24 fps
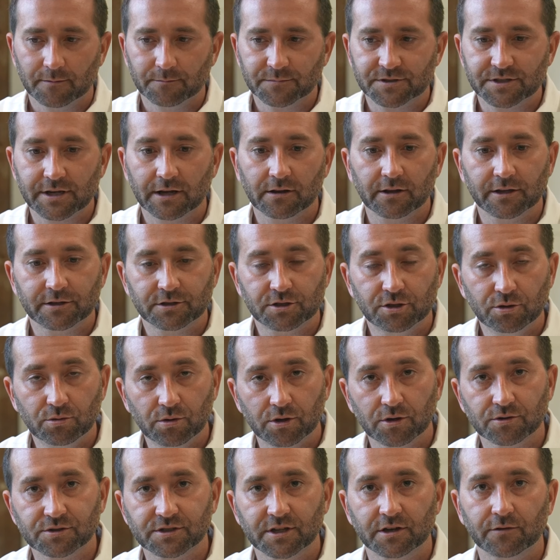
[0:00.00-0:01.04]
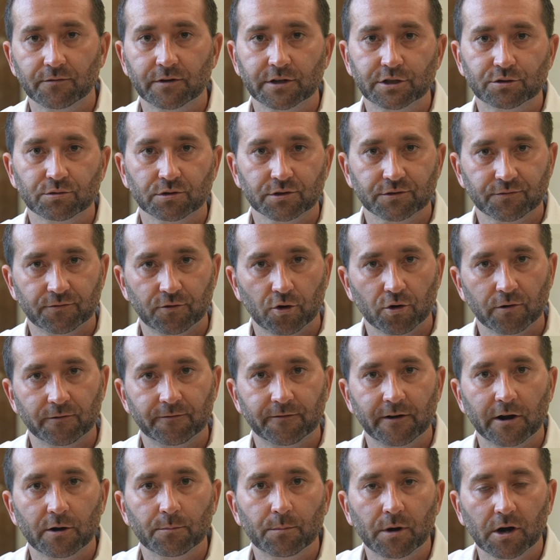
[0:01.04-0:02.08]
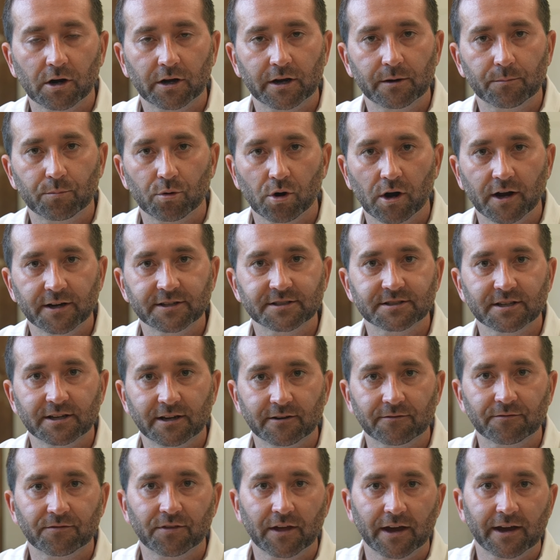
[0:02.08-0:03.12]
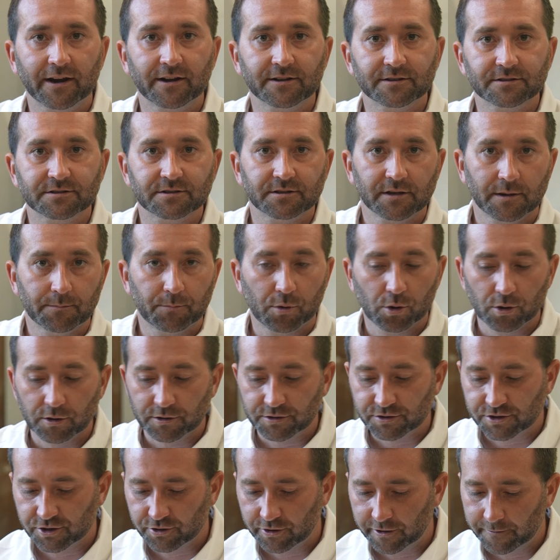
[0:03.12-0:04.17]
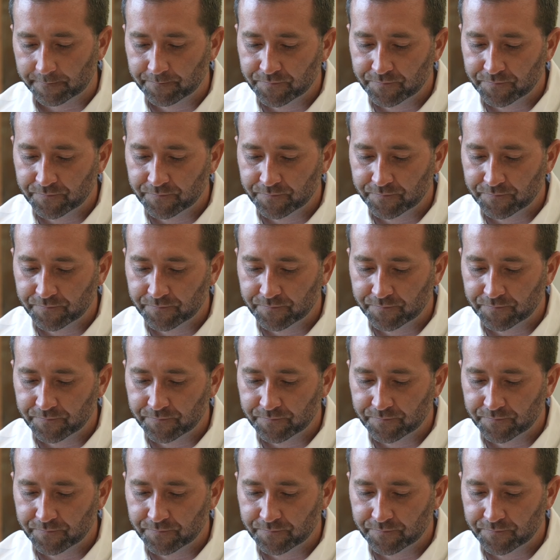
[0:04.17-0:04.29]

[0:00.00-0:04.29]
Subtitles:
sell it to those individuals for fair market price if that is important to you.